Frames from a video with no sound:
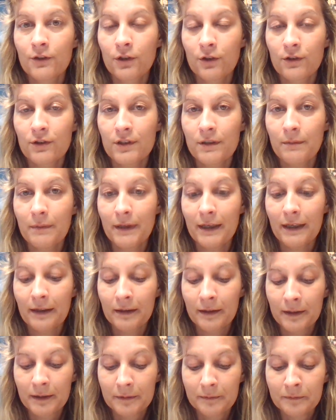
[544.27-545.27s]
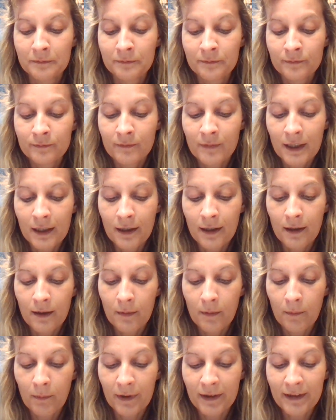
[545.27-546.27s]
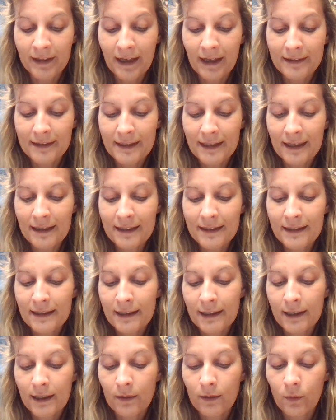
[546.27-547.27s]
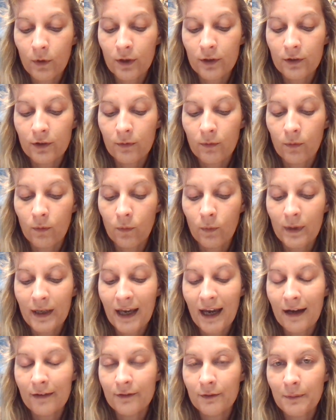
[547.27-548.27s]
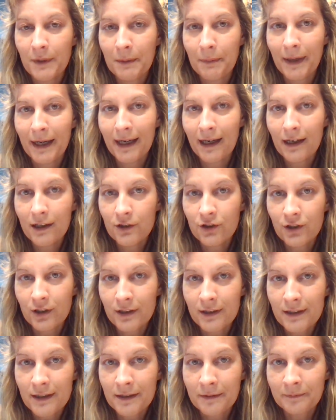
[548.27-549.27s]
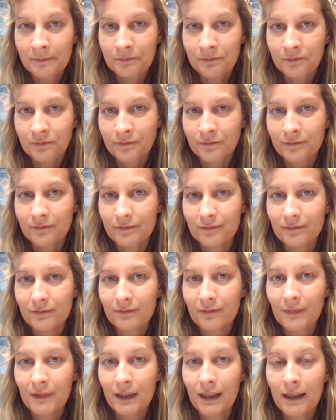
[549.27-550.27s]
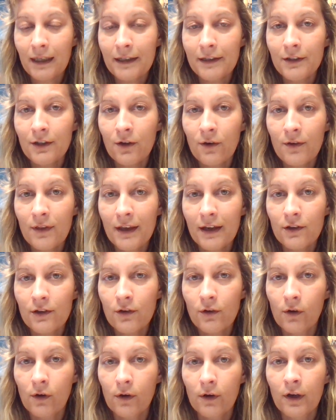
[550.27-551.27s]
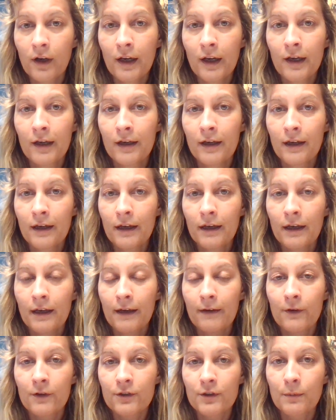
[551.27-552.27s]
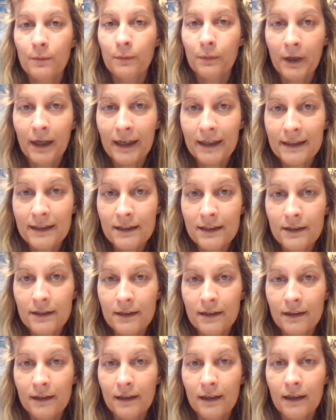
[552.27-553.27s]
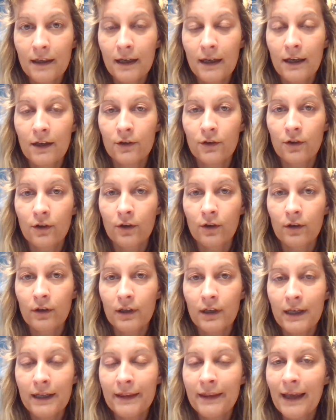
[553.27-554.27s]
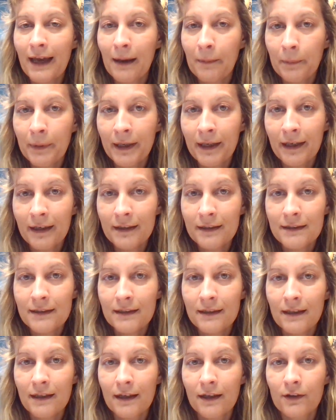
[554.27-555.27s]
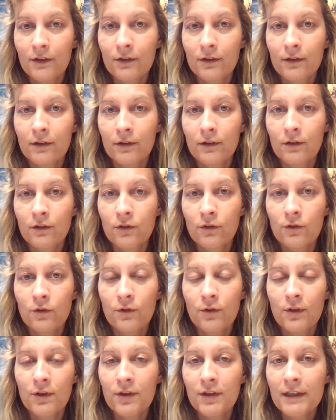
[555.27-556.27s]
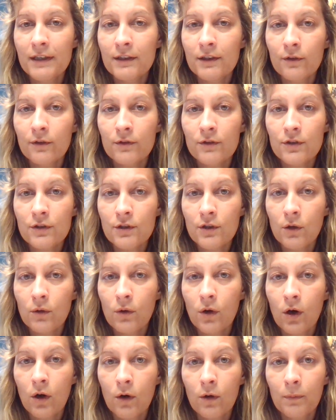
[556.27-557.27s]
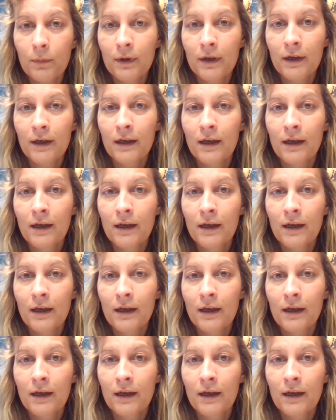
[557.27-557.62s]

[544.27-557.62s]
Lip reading: turned to me. But that's the key word. We have to be patient. I know that if you're depressed and you're in that pit and you think there is no hope,